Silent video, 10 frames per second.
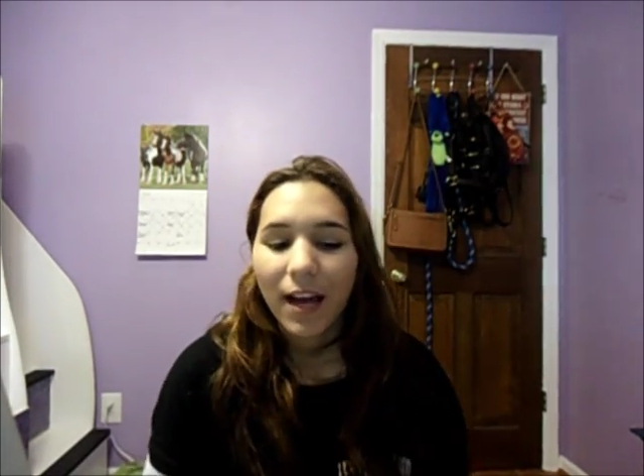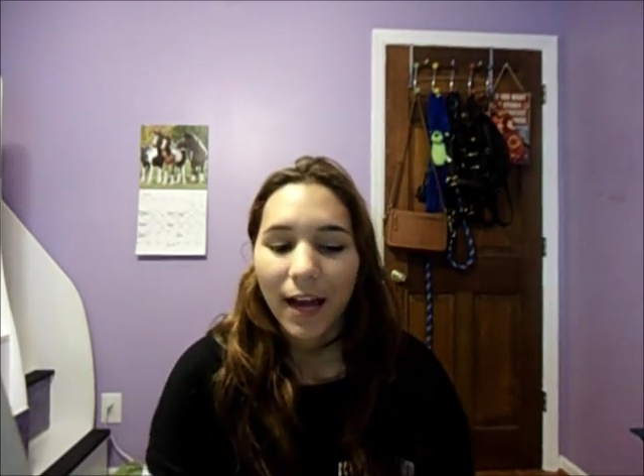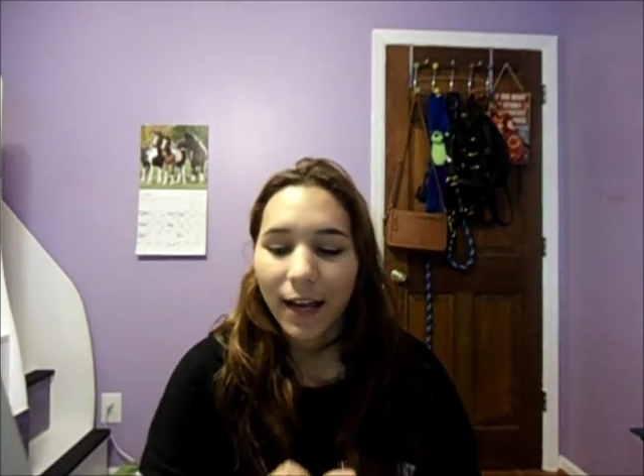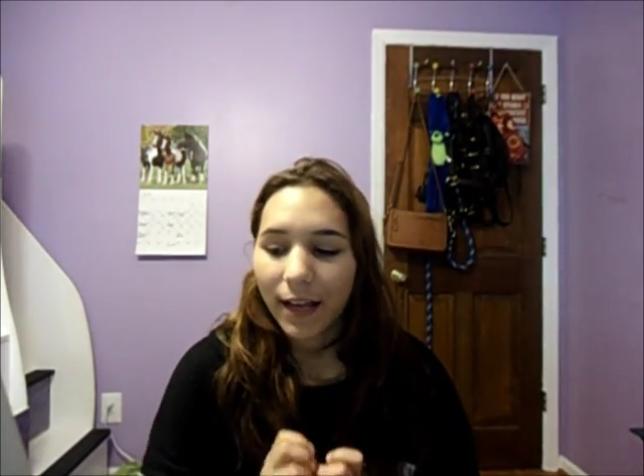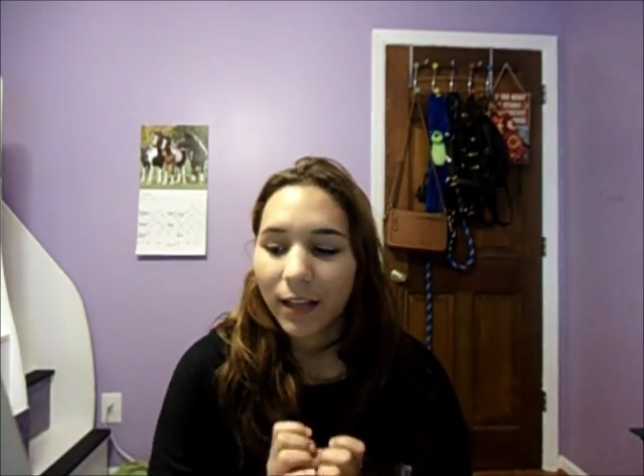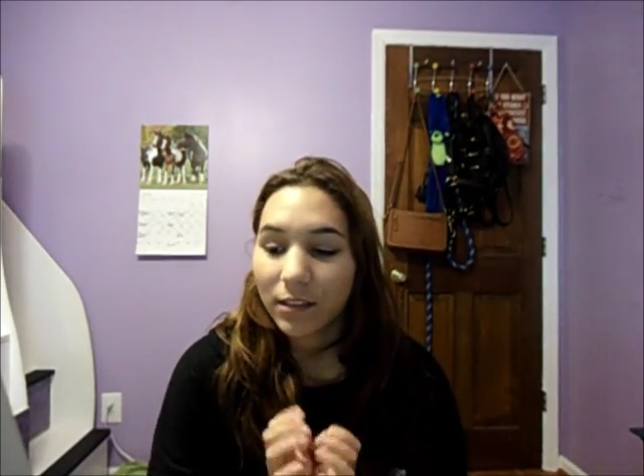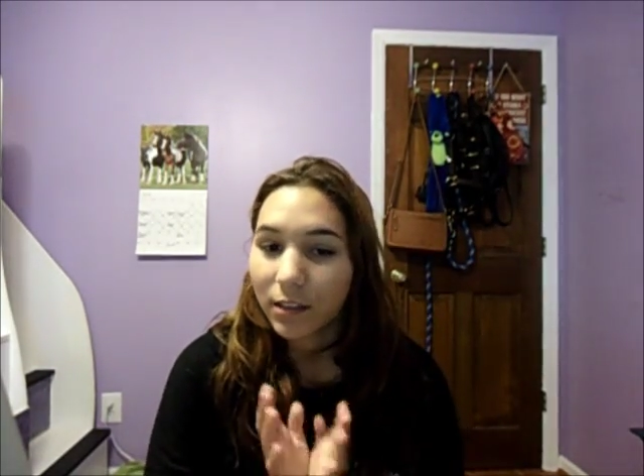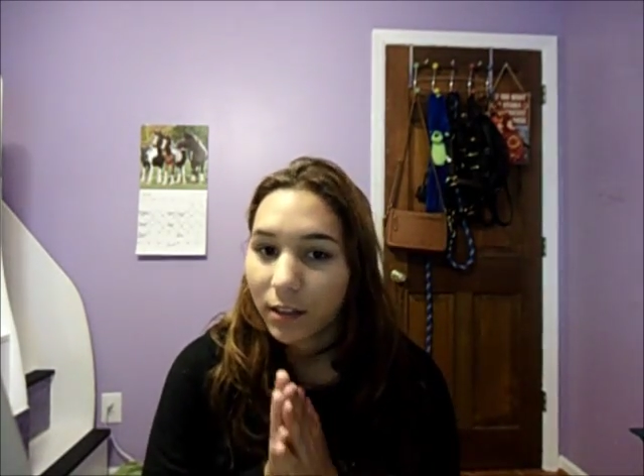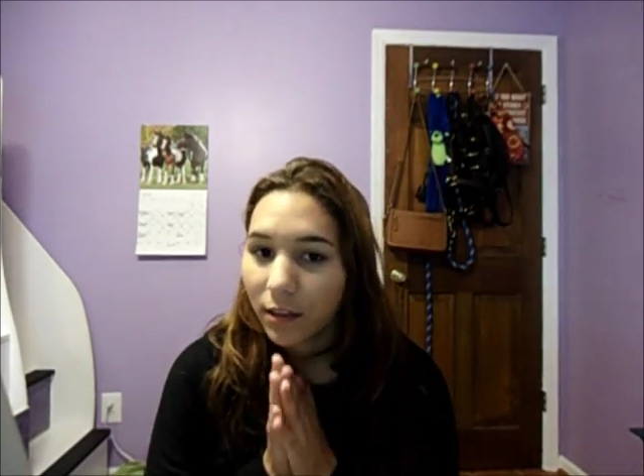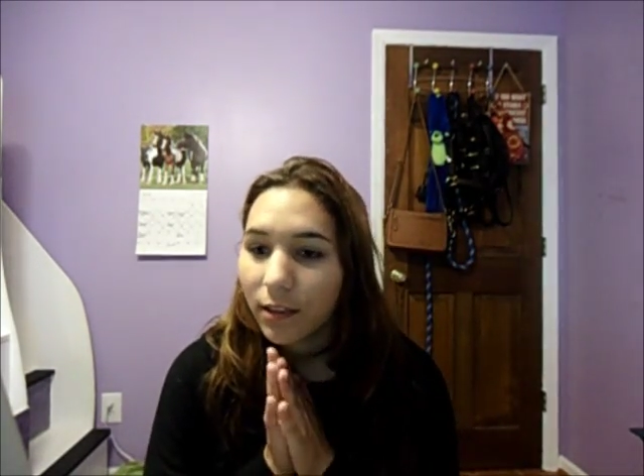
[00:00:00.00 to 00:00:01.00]

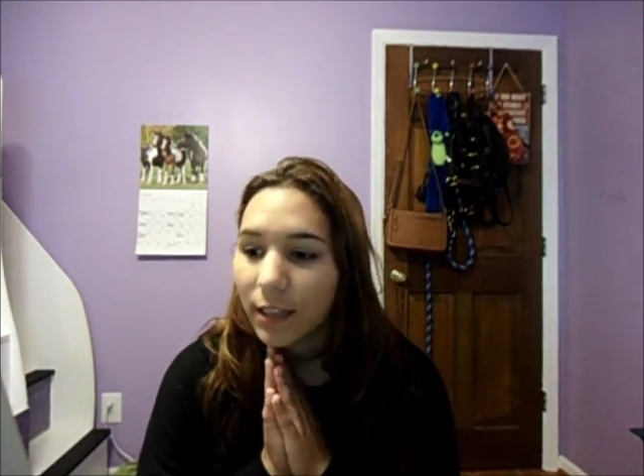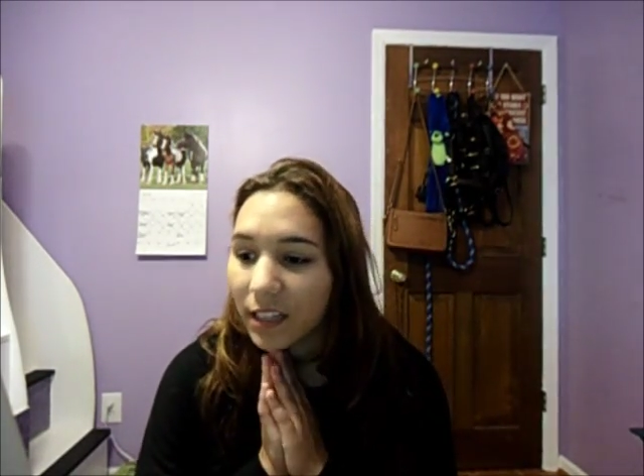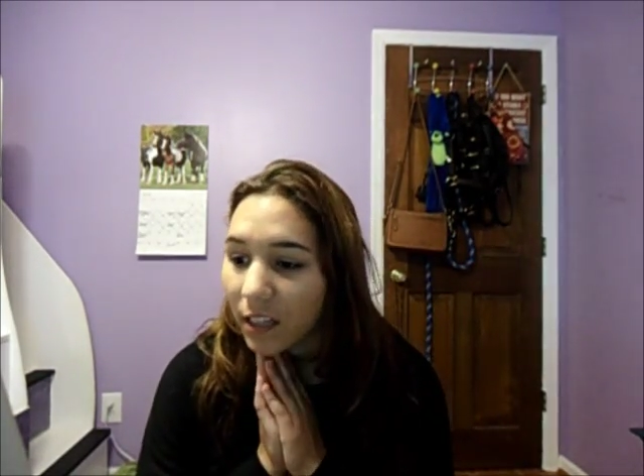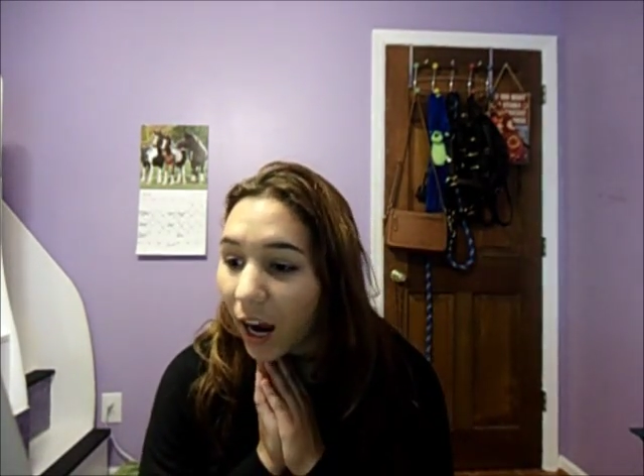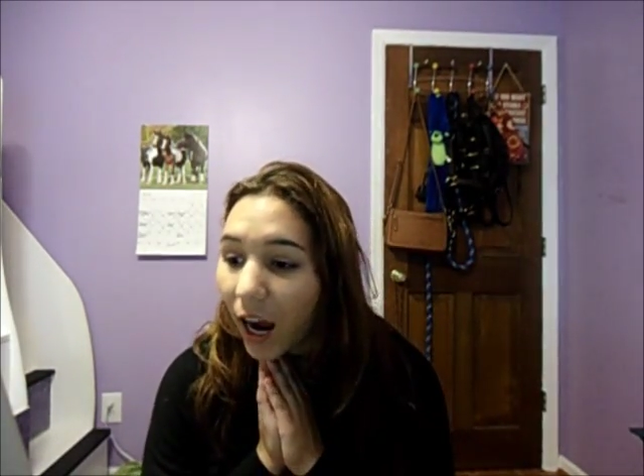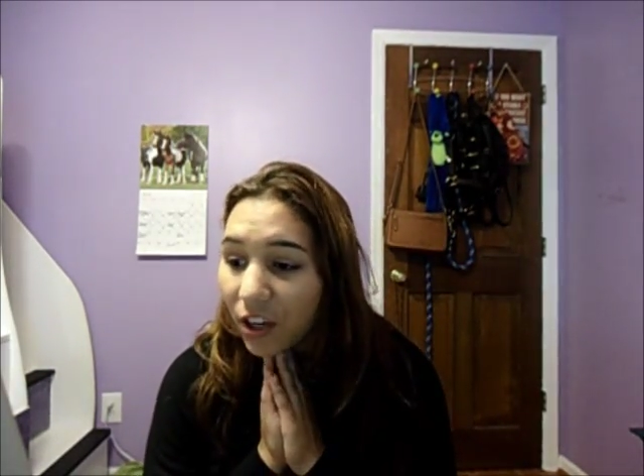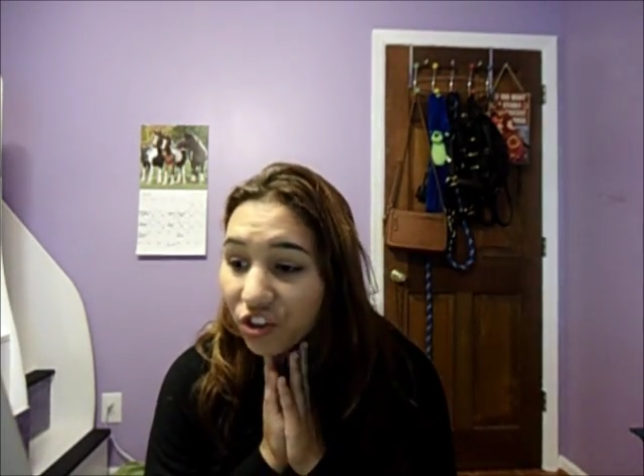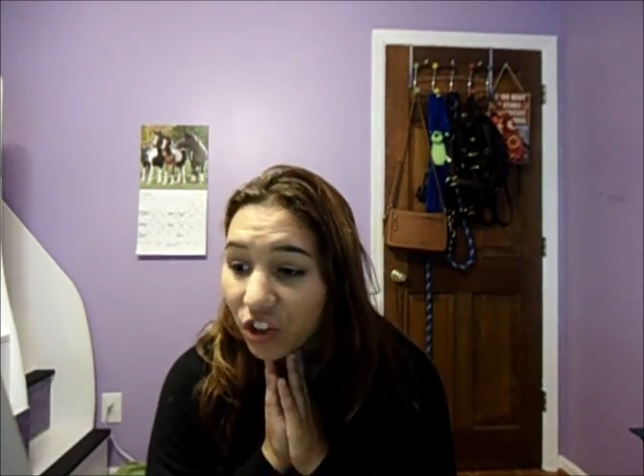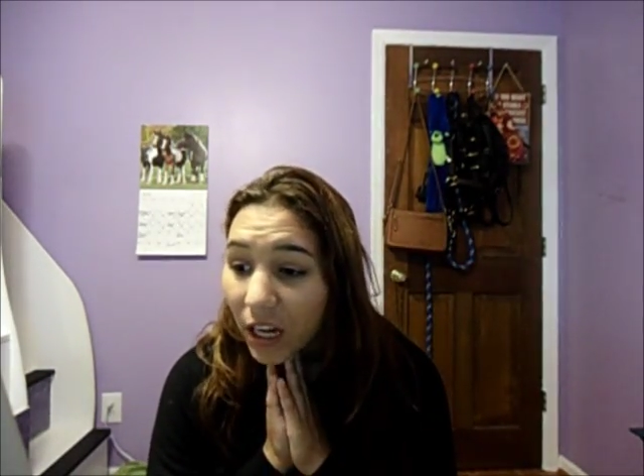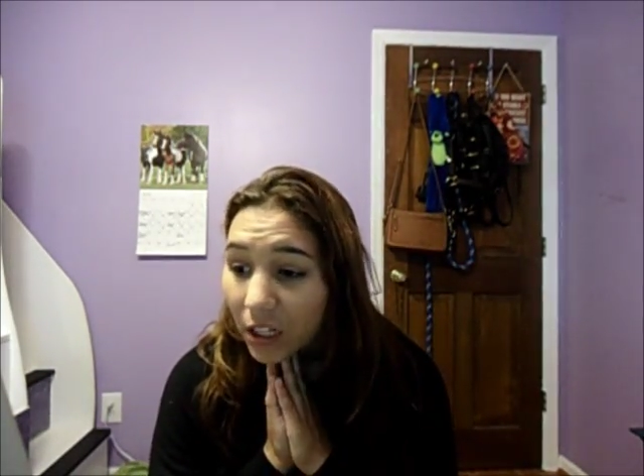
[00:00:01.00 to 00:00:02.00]
And the
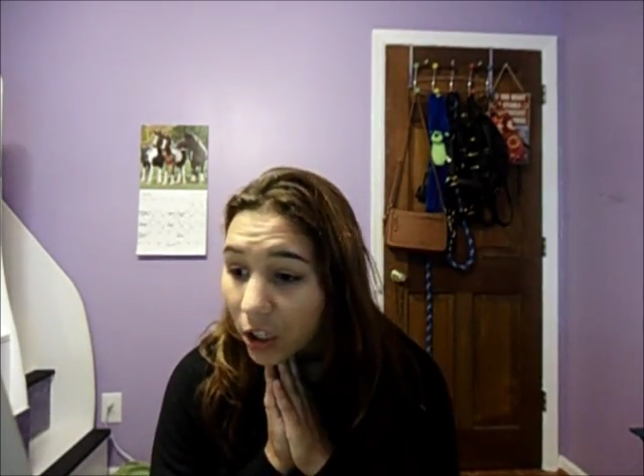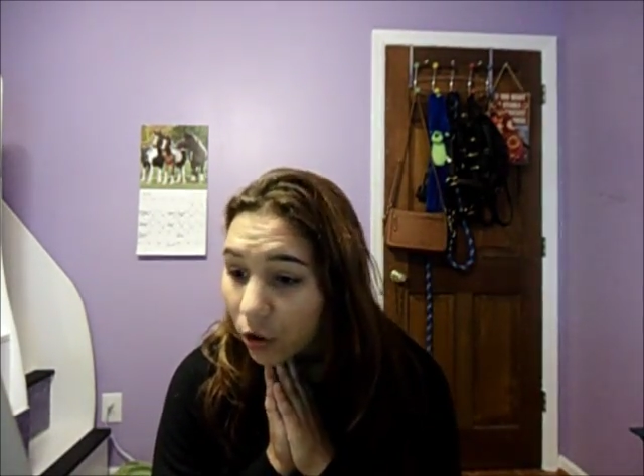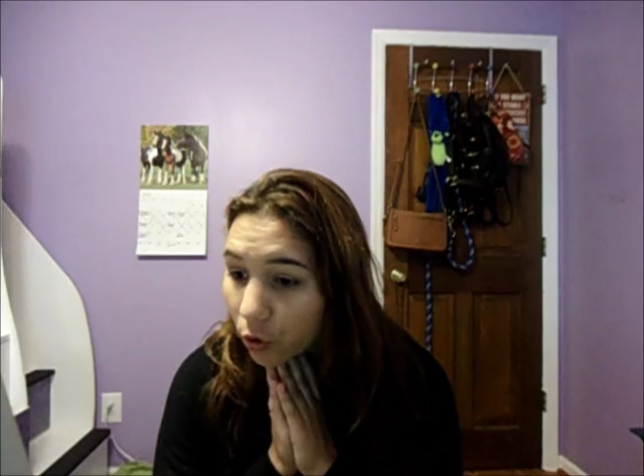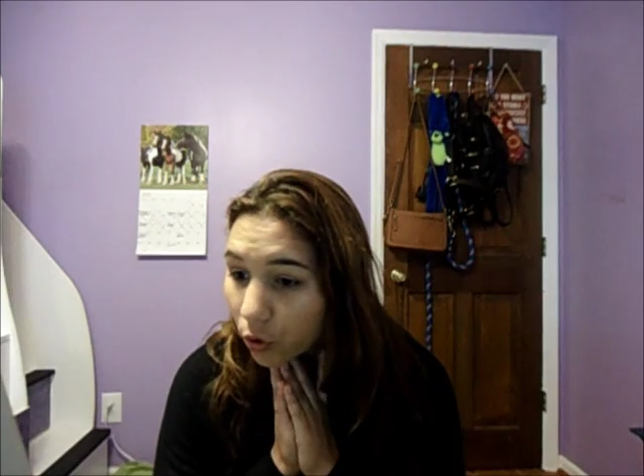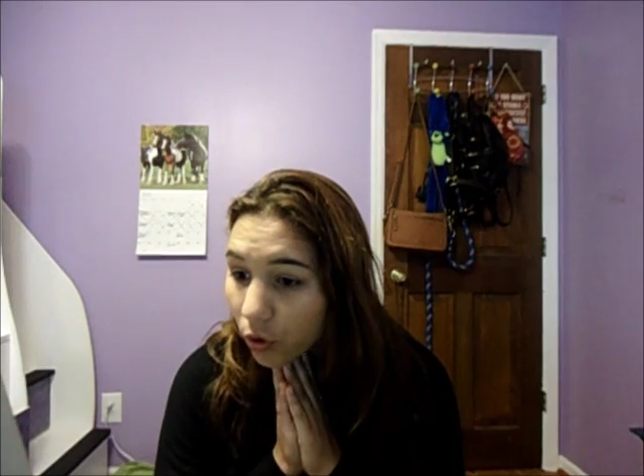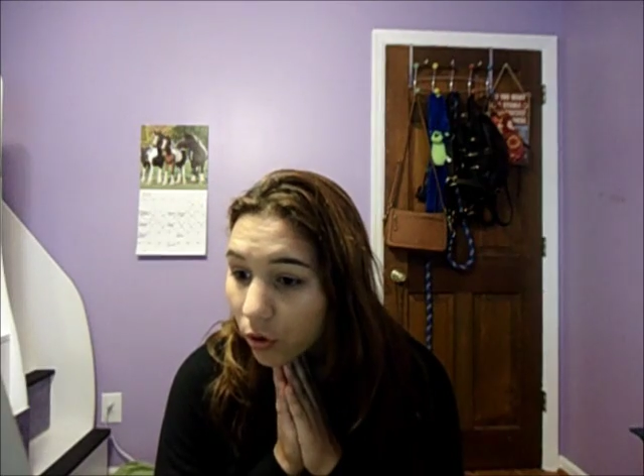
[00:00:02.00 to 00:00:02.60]
eyeshadow,